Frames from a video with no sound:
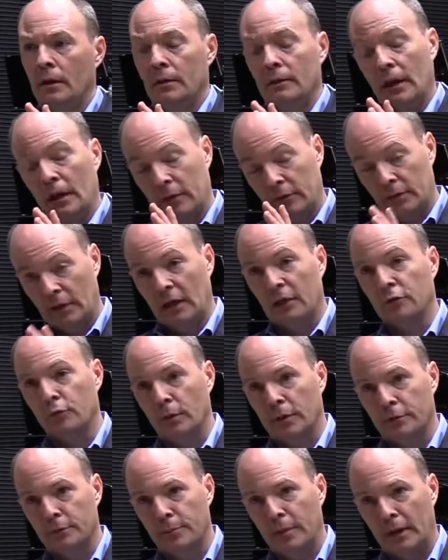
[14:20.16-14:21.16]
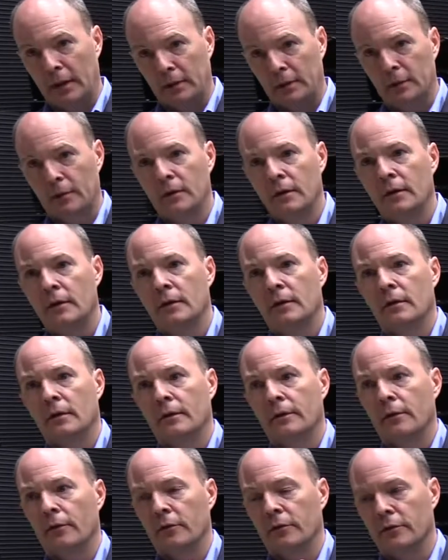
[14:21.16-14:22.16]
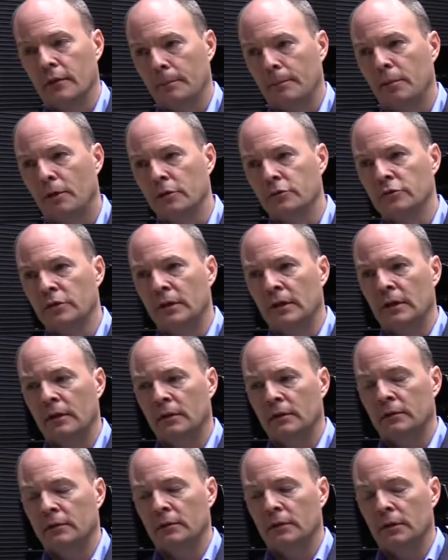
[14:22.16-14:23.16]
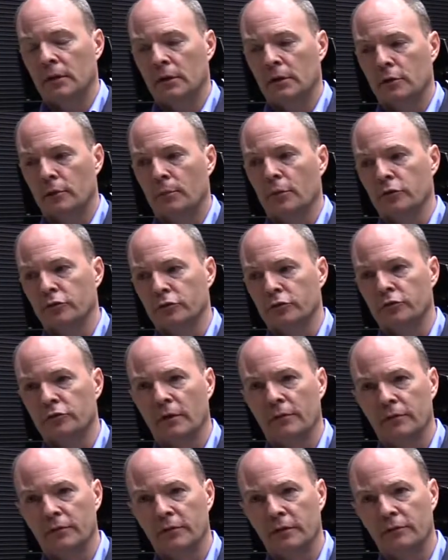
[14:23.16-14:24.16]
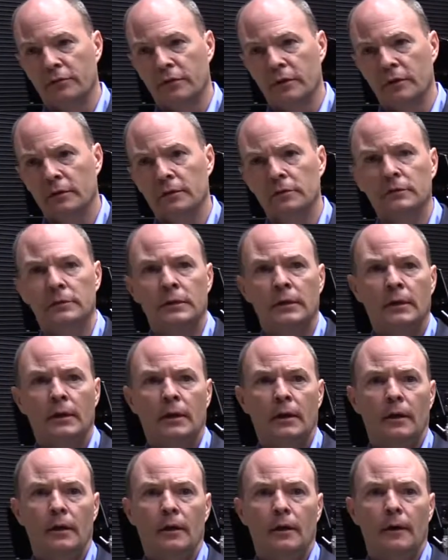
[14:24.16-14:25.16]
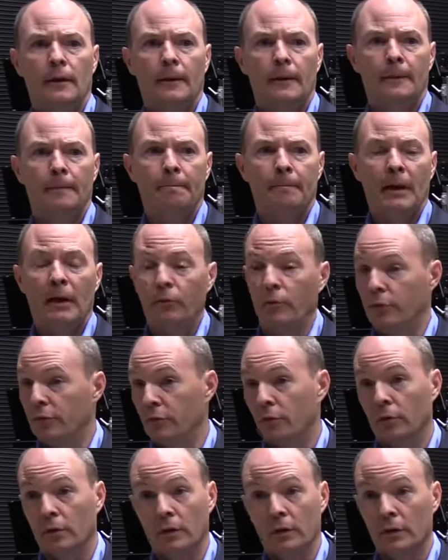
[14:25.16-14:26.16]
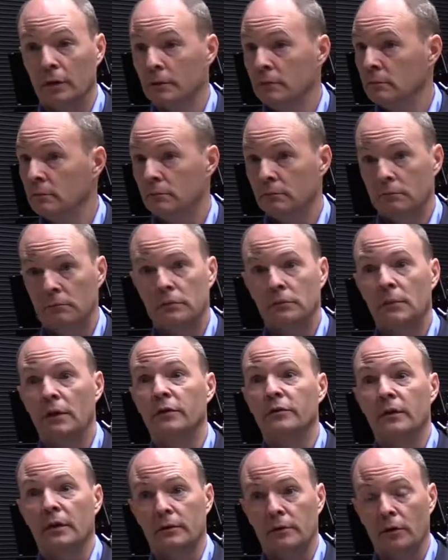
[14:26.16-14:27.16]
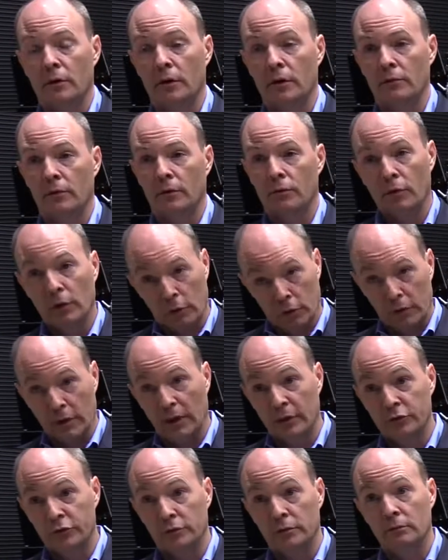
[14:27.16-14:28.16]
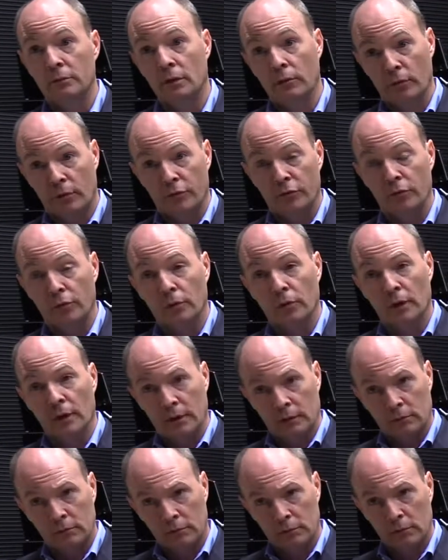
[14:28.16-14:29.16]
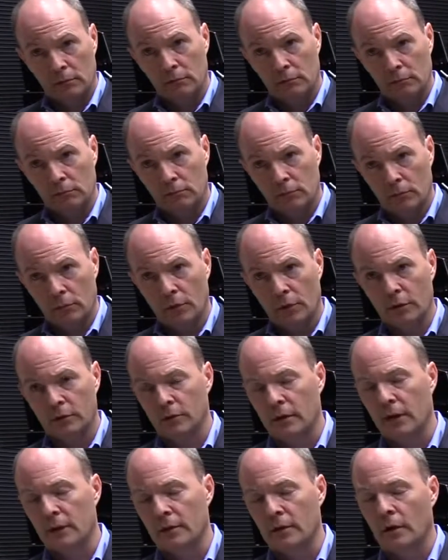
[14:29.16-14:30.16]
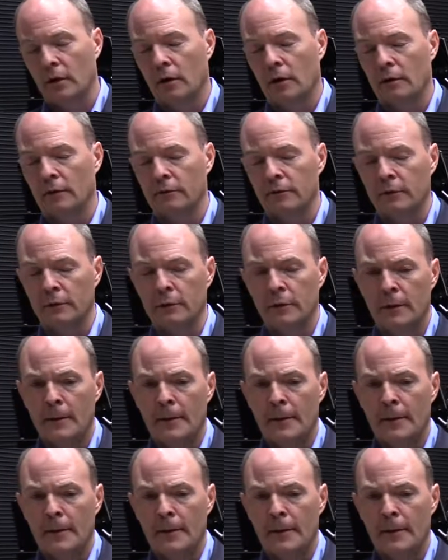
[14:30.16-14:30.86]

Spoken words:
That is a sweet spot. There is a burgeoning commercial servicing field, and refueling is at the heart of it. Relocation, refueling is at the heart of it.